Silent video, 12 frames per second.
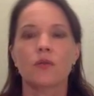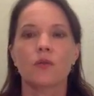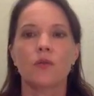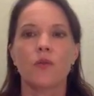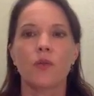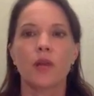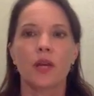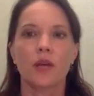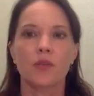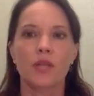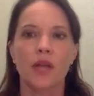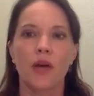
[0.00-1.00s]
when it
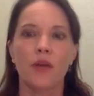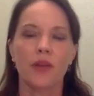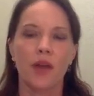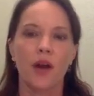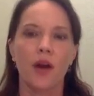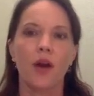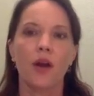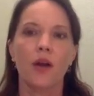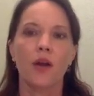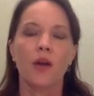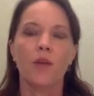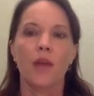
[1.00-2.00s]
comes to healthcare,
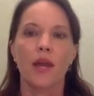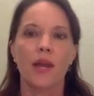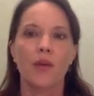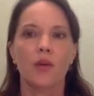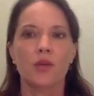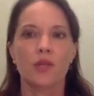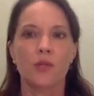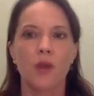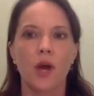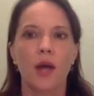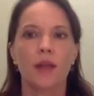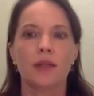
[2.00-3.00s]
pandemic
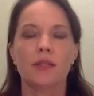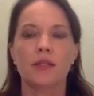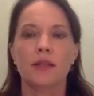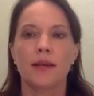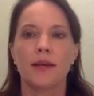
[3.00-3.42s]
response,